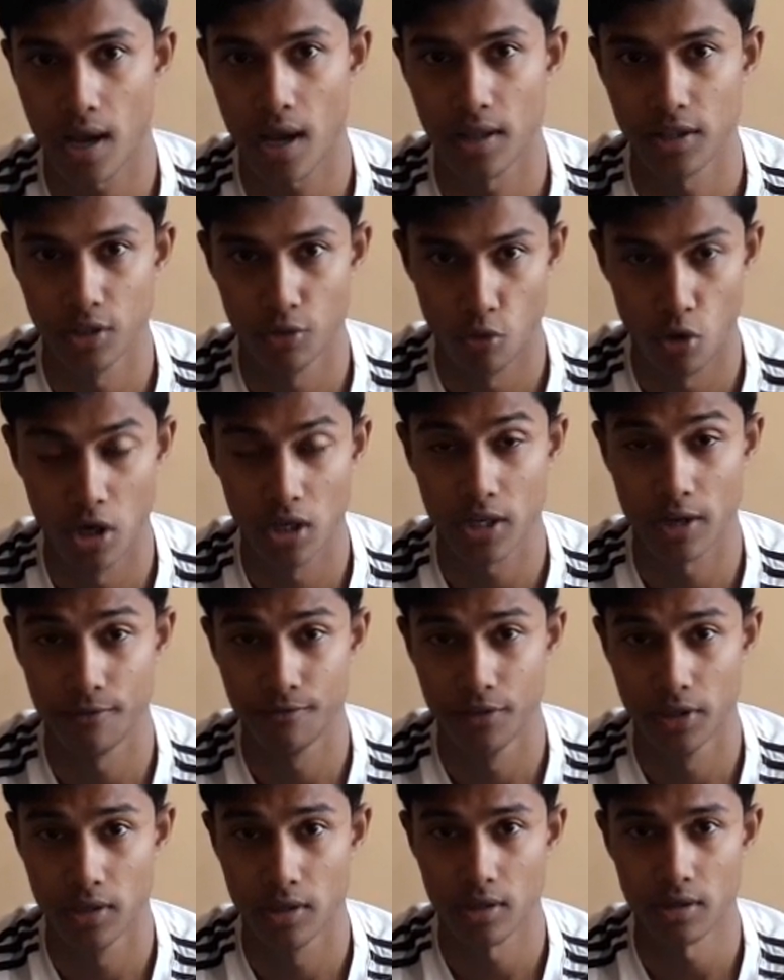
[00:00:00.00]
and the World
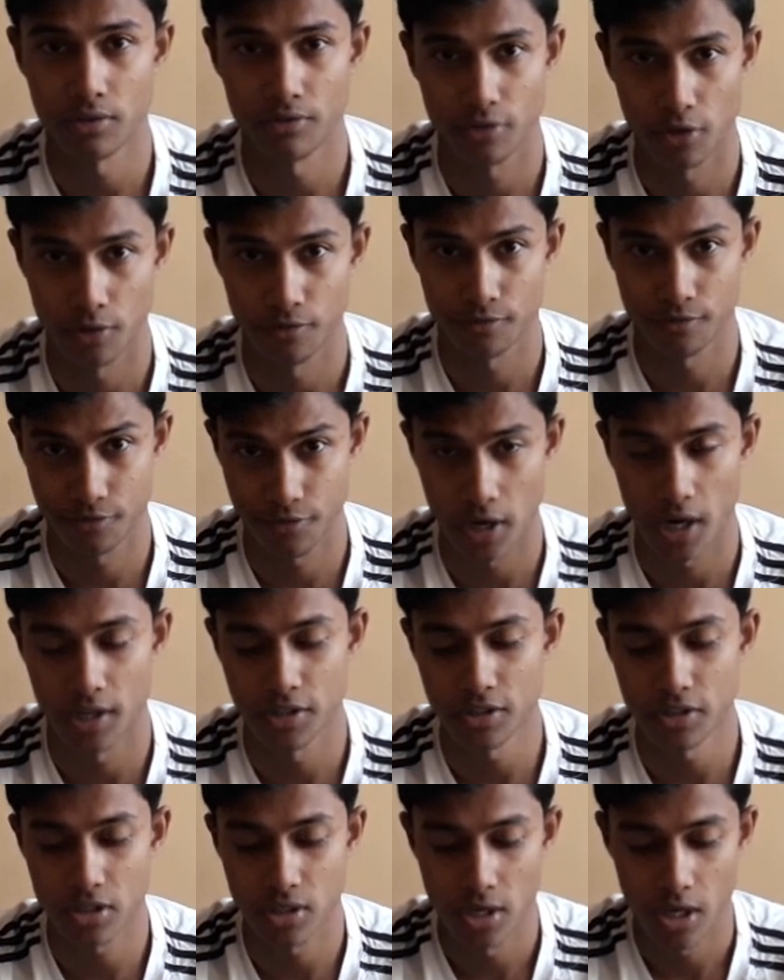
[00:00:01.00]
Cup winner from
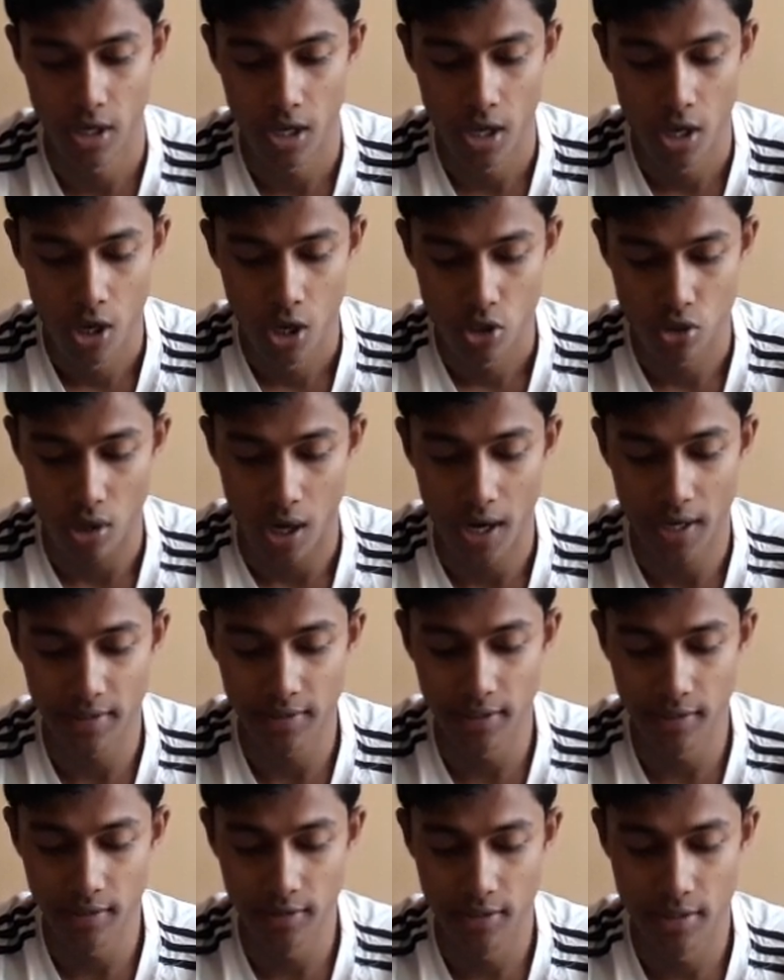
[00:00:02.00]
France. So I
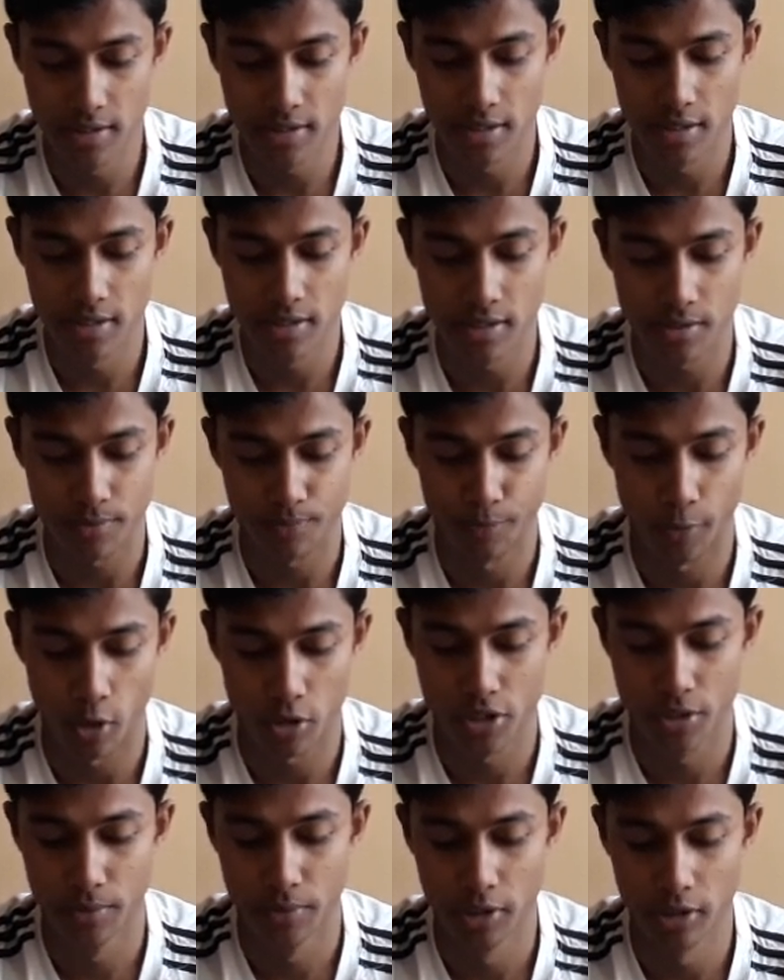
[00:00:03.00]
think this is
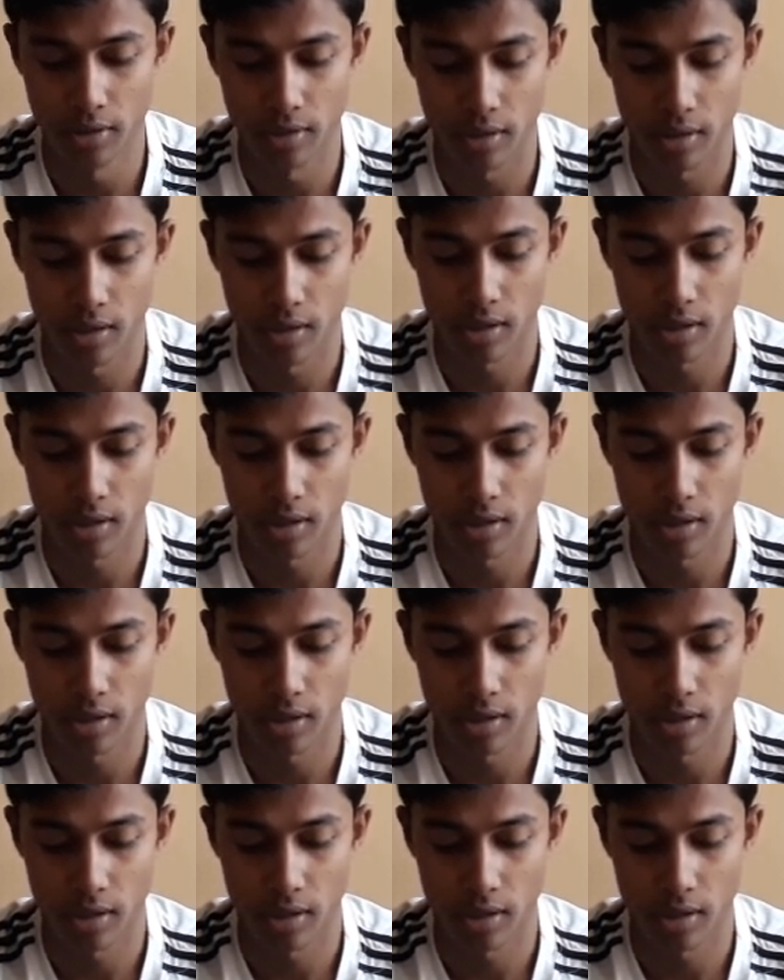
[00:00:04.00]
possible.